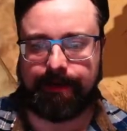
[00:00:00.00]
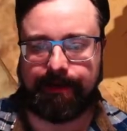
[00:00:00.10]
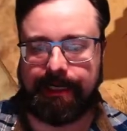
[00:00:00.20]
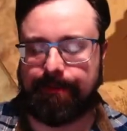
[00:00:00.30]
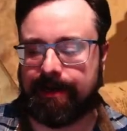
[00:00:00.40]
I'm
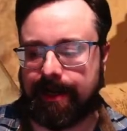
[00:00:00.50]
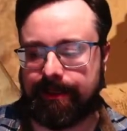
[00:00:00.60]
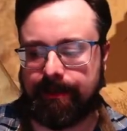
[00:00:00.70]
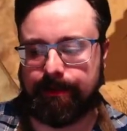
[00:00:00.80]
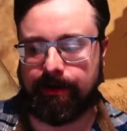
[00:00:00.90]
going to keep an eye on
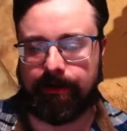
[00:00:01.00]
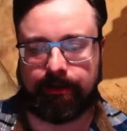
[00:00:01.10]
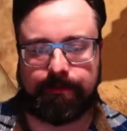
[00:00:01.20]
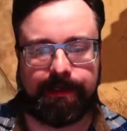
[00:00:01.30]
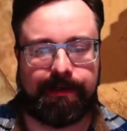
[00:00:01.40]
the Ymiret
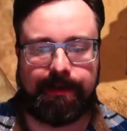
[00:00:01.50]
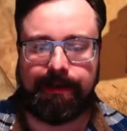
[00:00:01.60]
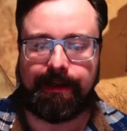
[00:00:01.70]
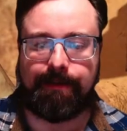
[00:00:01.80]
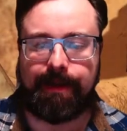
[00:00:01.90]
ultimate.
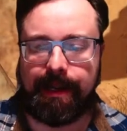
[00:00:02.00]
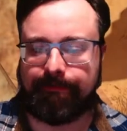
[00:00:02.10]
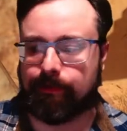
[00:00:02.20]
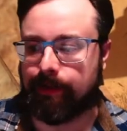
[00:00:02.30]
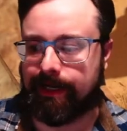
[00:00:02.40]
I may
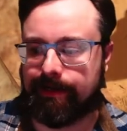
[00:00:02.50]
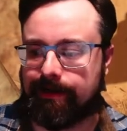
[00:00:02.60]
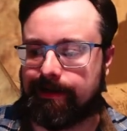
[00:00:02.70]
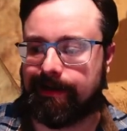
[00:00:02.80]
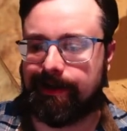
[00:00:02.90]
have to wait,
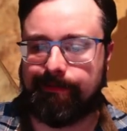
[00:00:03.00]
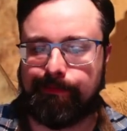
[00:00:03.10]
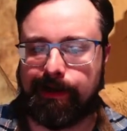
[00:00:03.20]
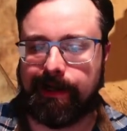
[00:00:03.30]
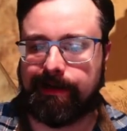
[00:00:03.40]

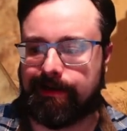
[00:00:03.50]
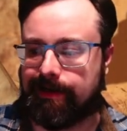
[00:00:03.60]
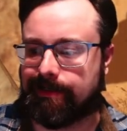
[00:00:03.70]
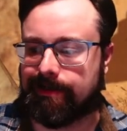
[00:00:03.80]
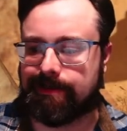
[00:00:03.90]
but
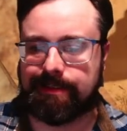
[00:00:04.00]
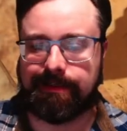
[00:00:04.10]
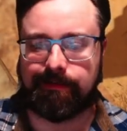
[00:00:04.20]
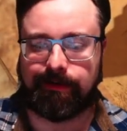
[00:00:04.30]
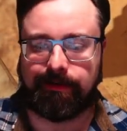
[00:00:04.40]
it
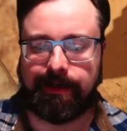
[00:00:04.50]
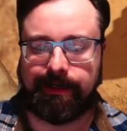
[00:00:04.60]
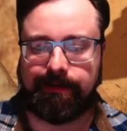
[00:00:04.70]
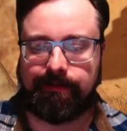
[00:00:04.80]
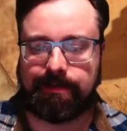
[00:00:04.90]
doesn't look
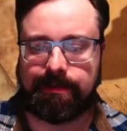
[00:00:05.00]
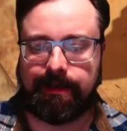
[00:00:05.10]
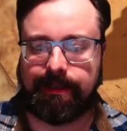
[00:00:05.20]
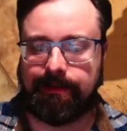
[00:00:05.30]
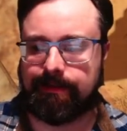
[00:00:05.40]
like it. It looks
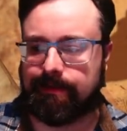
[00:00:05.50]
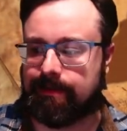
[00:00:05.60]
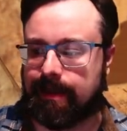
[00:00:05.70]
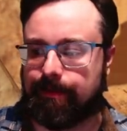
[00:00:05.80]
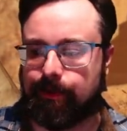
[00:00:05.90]
like,
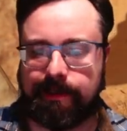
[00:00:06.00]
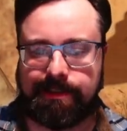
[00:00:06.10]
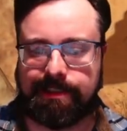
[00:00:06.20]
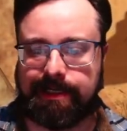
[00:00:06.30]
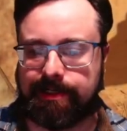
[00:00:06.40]
timing-wise,
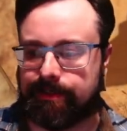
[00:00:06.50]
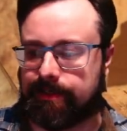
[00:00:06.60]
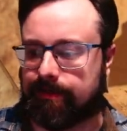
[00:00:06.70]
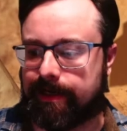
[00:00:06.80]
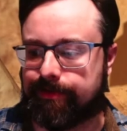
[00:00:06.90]
this
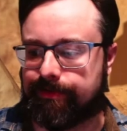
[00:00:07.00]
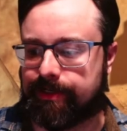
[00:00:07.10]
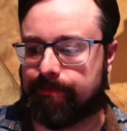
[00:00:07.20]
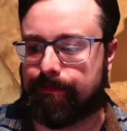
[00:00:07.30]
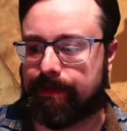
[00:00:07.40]
actually, the rage
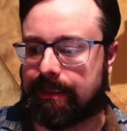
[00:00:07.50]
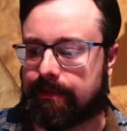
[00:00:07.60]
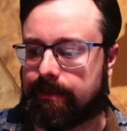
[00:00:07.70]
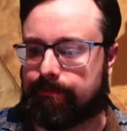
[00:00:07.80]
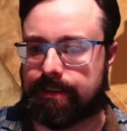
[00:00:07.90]
regen might be a
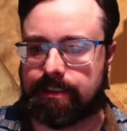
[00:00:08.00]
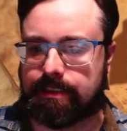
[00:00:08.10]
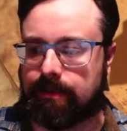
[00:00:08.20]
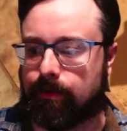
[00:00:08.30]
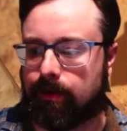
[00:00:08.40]
little bit
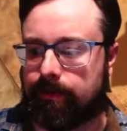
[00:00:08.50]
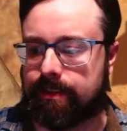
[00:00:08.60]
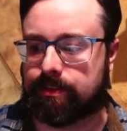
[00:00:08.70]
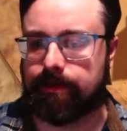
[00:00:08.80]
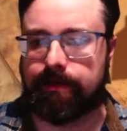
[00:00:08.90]
slower on
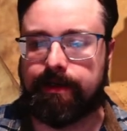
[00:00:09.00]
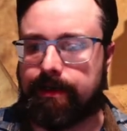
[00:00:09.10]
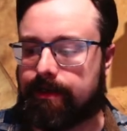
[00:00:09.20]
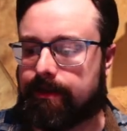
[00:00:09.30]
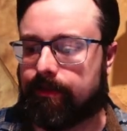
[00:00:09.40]
this one
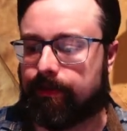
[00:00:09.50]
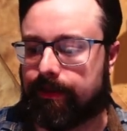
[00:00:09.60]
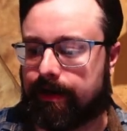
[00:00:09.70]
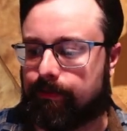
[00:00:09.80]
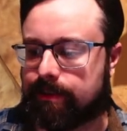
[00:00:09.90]
than the one
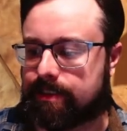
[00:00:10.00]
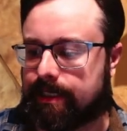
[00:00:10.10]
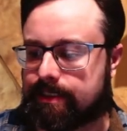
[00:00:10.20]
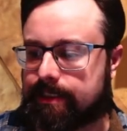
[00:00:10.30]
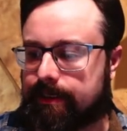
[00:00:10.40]
that I was
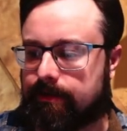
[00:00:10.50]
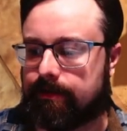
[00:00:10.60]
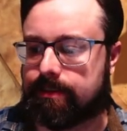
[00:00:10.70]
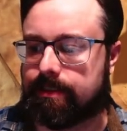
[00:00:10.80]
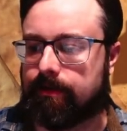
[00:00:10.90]
testing it
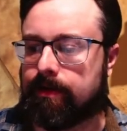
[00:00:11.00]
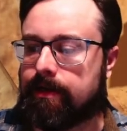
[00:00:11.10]
on. So